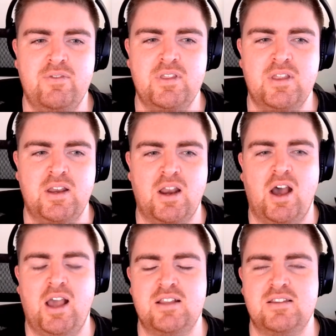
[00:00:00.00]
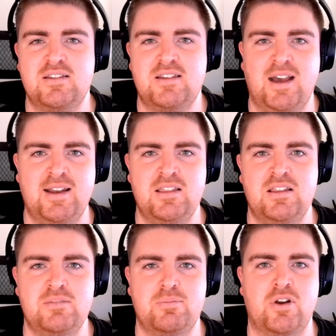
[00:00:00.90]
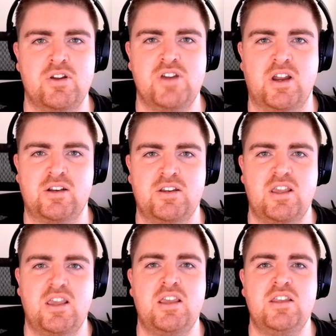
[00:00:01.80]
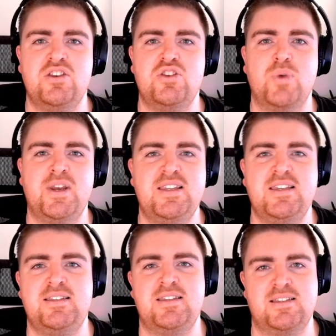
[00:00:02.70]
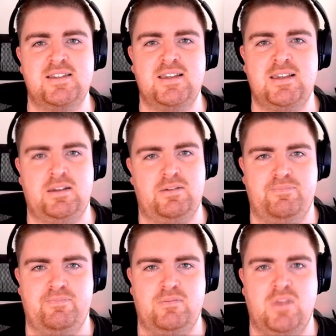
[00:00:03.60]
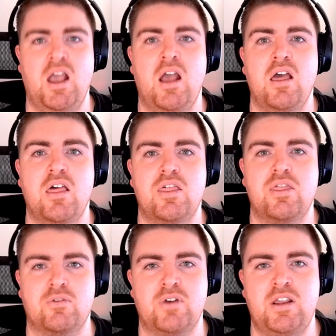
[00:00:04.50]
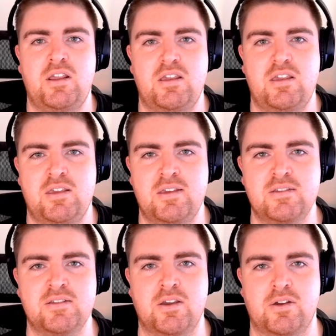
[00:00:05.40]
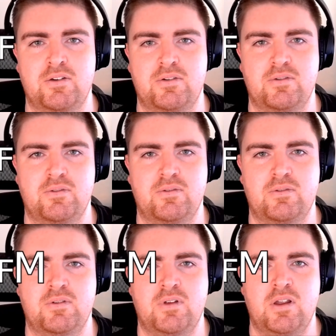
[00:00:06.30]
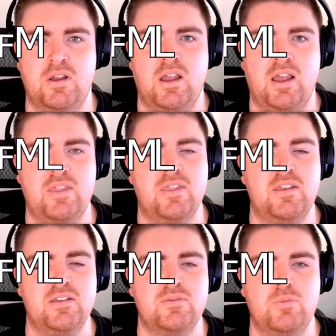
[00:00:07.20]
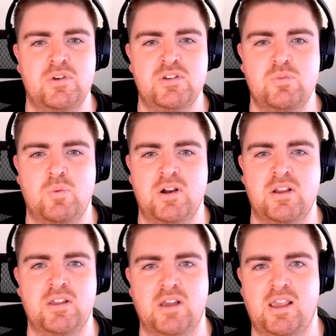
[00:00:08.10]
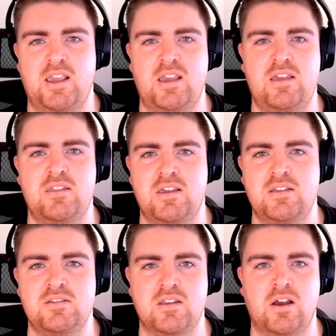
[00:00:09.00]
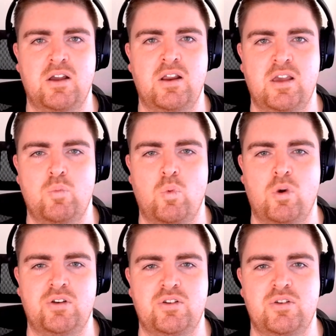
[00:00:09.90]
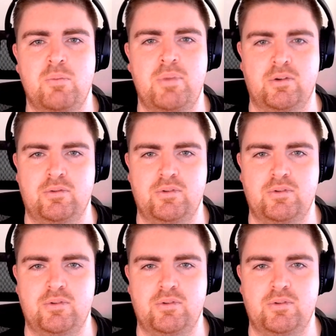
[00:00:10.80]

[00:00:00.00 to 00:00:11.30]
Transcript: that I had started this project in 2016, 3 years ago. And this was one of the key things that I had wanted to build.